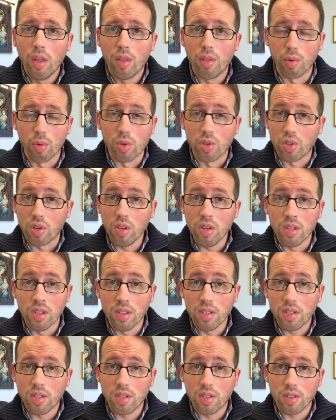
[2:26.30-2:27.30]
Through his
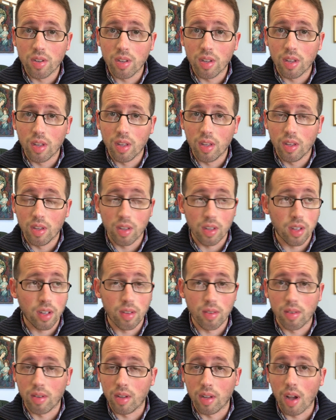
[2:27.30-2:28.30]
goodness,
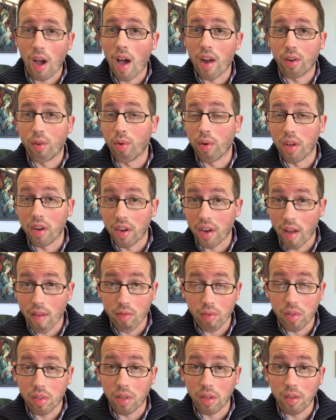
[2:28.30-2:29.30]
God created
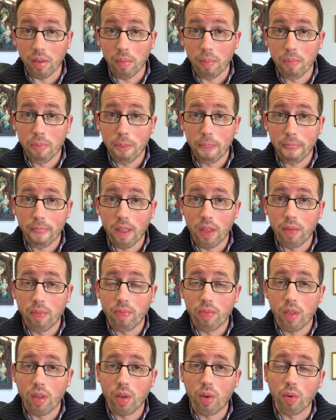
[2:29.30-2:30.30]
everything,
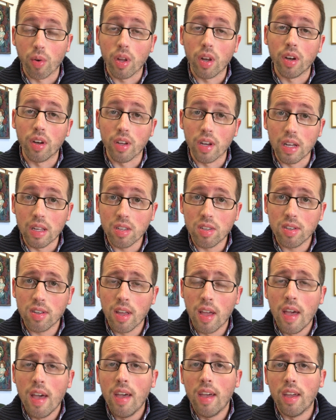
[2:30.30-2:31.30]
created us,
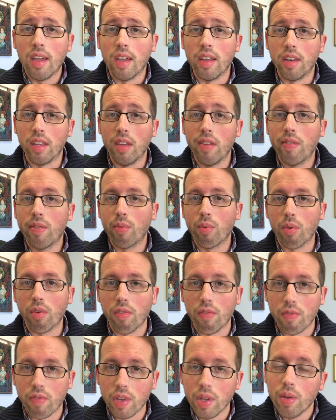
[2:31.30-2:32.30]
and even
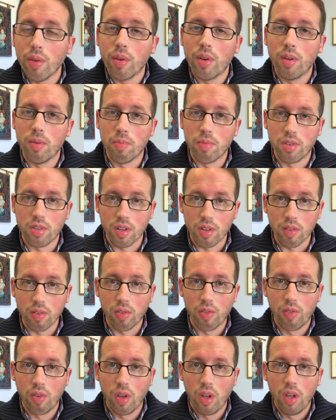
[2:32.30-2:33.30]
revealed
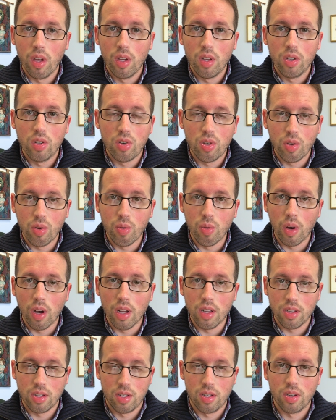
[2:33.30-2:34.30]
himself to
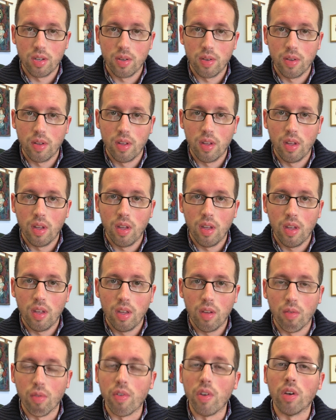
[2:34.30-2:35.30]
us,
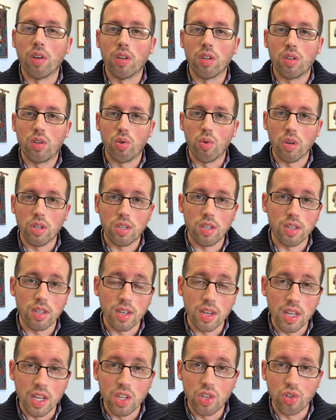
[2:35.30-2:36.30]
revealed to us his
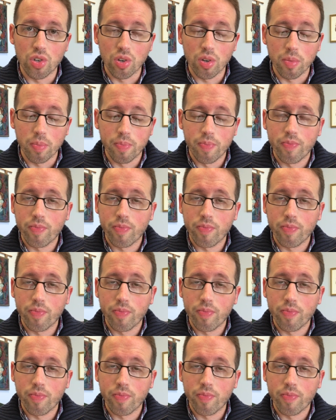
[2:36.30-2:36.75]
nature.